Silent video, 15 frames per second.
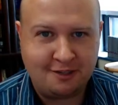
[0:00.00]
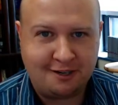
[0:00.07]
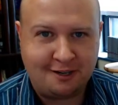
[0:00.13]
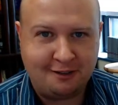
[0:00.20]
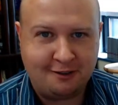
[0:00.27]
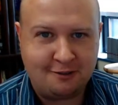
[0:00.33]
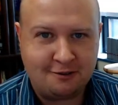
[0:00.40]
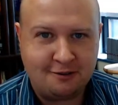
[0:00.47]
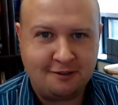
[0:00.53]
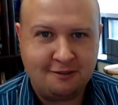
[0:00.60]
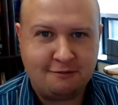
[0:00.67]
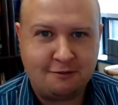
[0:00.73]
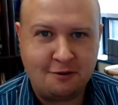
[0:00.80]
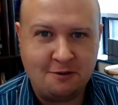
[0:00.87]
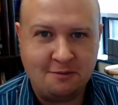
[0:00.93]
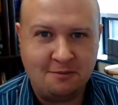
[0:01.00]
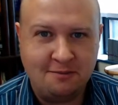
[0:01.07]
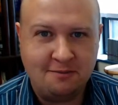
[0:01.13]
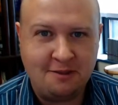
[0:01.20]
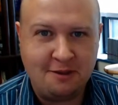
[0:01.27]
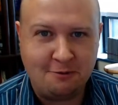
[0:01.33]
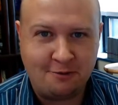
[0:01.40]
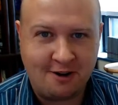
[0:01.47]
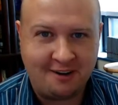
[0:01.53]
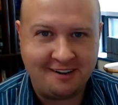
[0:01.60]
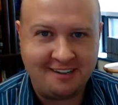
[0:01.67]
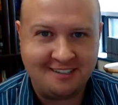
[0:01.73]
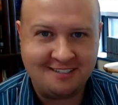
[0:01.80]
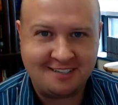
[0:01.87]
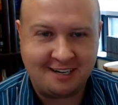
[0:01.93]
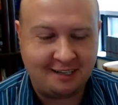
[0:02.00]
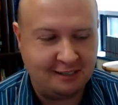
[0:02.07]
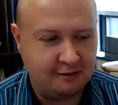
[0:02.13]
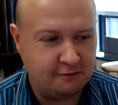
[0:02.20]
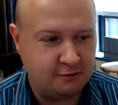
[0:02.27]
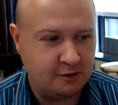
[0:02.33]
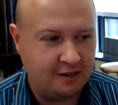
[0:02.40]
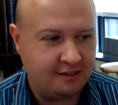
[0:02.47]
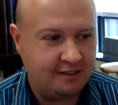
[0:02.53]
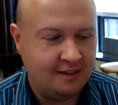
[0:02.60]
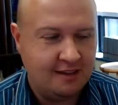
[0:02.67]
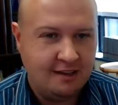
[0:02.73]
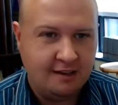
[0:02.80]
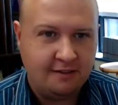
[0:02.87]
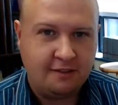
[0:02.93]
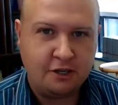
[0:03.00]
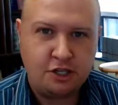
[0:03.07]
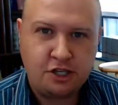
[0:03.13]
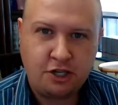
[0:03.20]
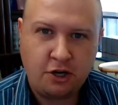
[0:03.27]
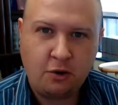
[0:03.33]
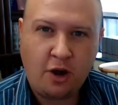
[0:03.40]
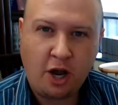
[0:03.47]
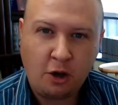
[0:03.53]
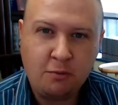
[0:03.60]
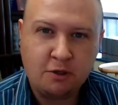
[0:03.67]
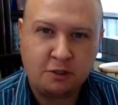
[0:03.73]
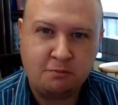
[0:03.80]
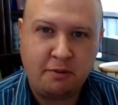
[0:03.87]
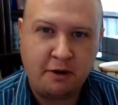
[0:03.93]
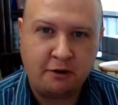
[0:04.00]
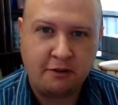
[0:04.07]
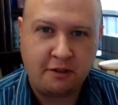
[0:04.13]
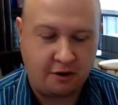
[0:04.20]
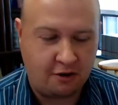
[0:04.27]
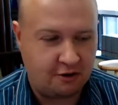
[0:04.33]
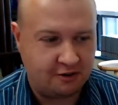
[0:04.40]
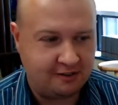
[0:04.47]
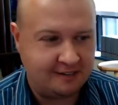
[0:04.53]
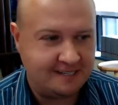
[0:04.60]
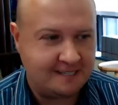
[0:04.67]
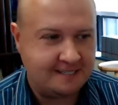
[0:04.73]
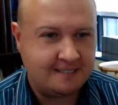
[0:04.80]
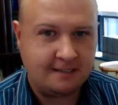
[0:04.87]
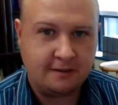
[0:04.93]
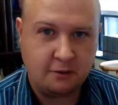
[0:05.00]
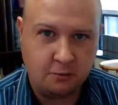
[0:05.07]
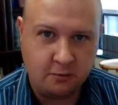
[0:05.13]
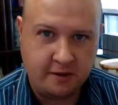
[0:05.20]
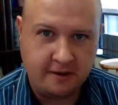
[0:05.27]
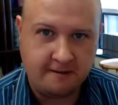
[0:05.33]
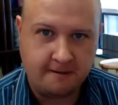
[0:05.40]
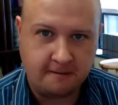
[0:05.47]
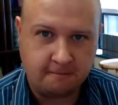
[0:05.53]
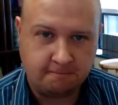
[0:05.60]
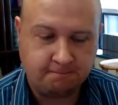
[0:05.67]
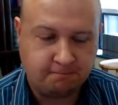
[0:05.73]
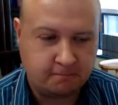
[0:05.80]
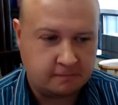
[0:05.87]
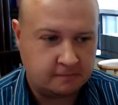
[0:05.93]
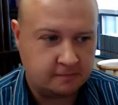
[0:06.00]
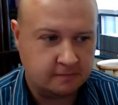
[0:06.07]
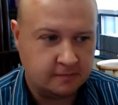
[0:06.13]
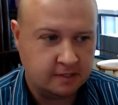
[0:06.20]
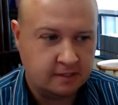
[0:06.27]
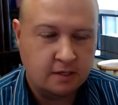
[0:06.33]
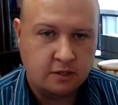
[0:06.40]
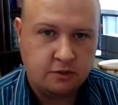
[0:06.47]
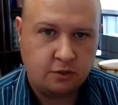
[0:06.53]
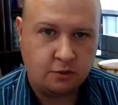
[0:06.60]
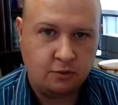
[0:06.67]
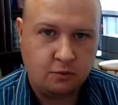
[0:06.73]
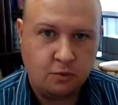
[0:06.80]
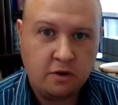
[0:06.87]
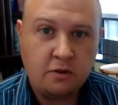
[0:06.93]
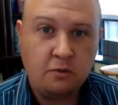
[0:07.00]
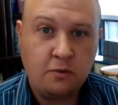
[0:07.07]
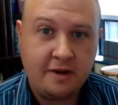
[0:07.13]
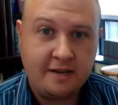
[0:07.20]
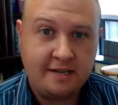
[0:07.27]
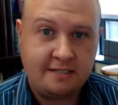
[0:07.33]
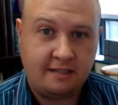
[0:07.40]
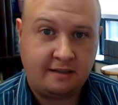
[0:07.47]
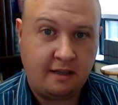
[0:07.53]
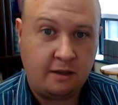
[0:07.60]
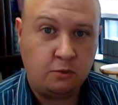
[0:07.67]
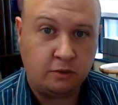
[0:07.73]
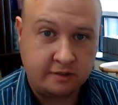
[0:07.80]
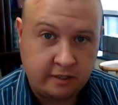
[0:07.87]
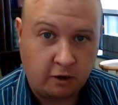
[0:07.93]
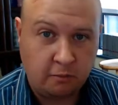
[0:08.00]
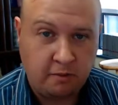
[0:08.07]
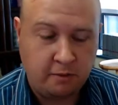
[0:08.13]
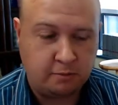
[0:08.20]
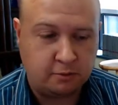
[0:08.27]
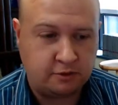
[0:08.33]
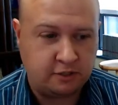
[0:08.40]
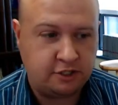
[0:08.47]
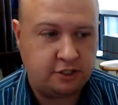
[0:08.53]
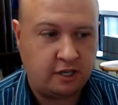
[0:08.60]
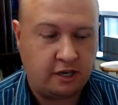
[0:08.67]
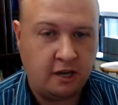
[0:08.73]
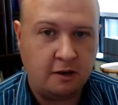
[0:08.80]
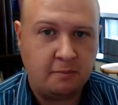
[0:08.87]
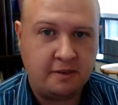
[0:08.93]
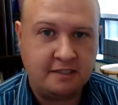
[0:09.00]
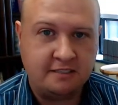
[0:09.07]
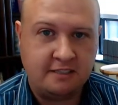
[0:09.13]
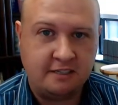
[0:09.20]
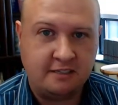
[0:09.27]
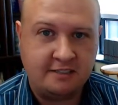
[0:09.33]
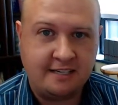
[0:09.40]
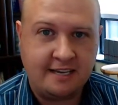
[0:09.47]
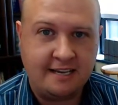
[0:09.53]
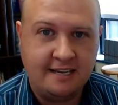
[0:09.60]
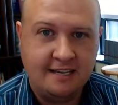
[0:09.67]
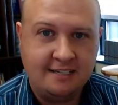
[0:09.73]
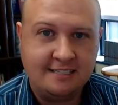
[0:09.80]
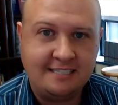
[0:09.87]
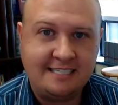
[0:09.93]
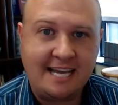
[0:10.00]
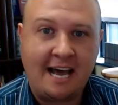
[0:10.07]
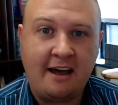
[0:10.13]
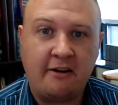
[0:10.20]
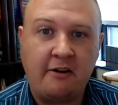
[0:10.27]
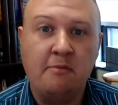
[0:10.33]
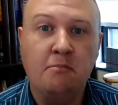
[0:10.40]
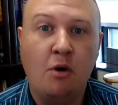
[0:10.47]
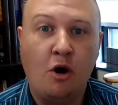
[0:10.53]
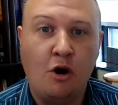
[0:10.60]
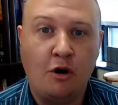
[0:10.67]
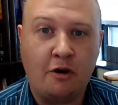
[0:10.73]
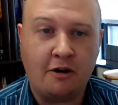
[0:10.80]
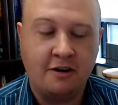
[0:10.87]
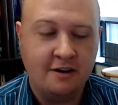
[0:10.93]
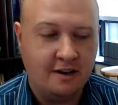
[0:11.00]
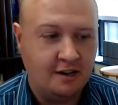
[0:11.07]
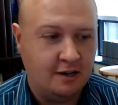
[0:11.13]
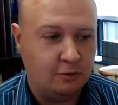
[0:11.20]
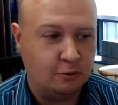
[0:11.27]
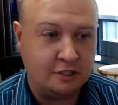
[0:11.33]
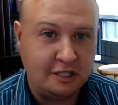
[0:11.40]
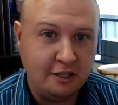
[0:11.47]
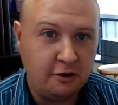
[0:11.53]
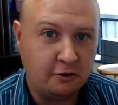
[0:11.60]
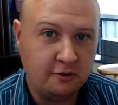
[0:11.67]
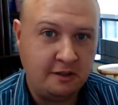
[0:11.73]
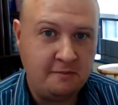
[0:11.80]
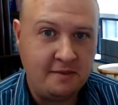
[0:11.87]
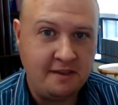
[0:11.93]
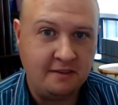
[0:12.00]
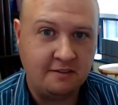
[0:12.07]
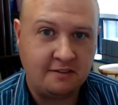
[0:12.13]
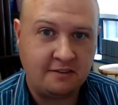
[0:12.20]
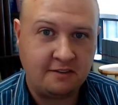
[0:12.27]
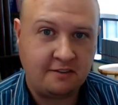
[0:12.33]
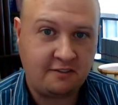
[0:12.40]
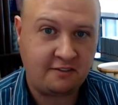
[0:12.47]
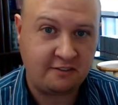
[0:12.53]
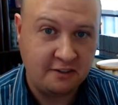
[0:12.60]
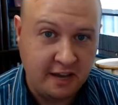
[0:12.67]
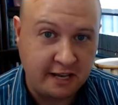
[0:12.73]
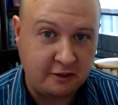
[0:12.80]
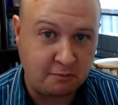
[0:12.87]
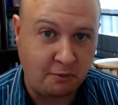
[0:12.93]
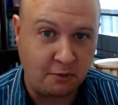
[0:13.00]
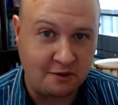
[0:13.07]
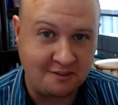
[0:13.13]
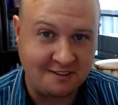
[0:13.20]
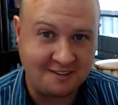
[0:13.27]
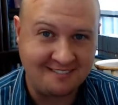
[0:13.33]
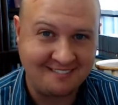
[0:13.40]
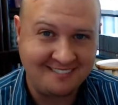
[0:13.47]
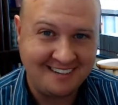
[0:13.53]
that I learned from the Iranians that I lived with that show how much better they are at this than we are. So one of the ways that they will tell people to shut up is they'll say Zahre Mar, which literally means snake's poison.